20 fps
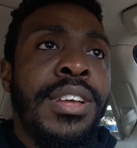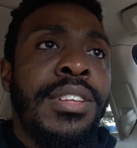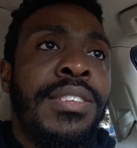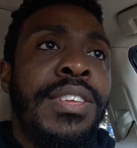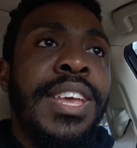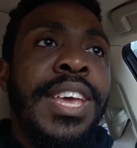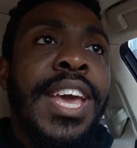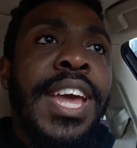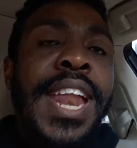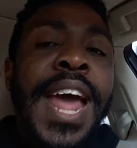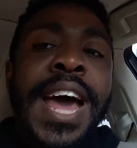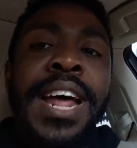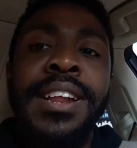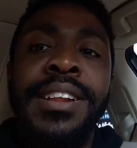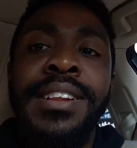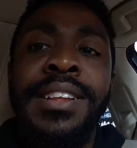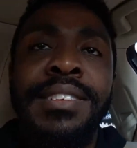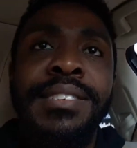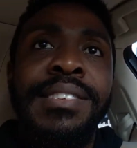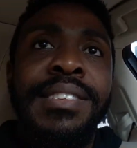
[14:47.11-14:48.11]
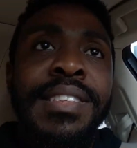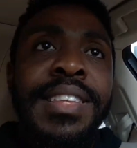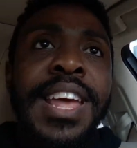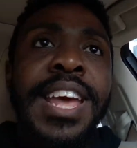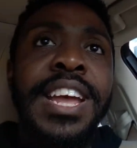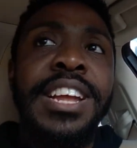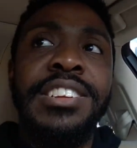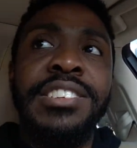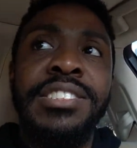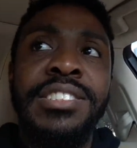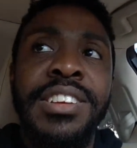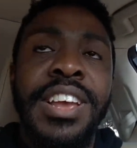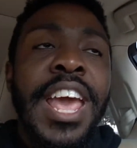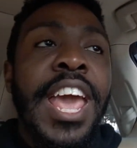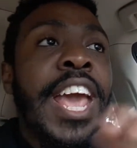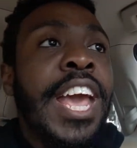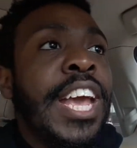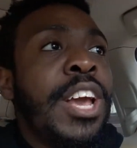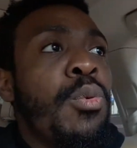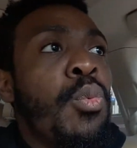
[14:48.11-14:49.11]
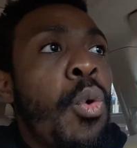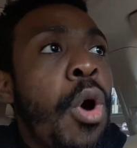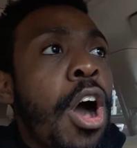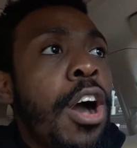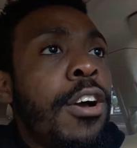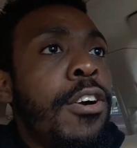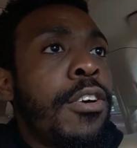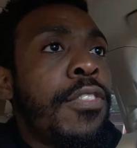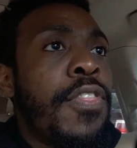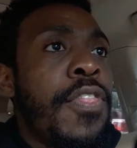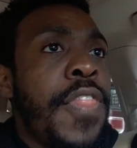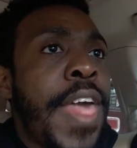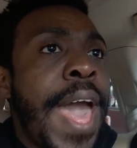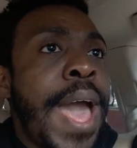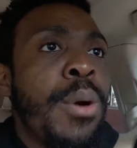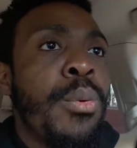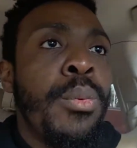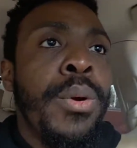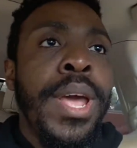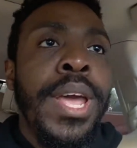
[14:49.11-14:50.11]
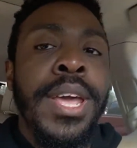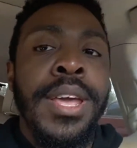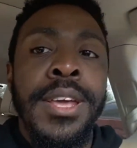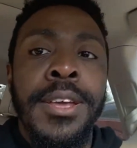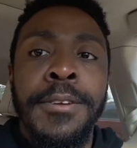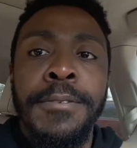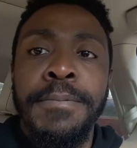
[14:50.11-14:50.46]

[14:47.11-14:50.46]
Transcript: to get out of this ditch and walk that way.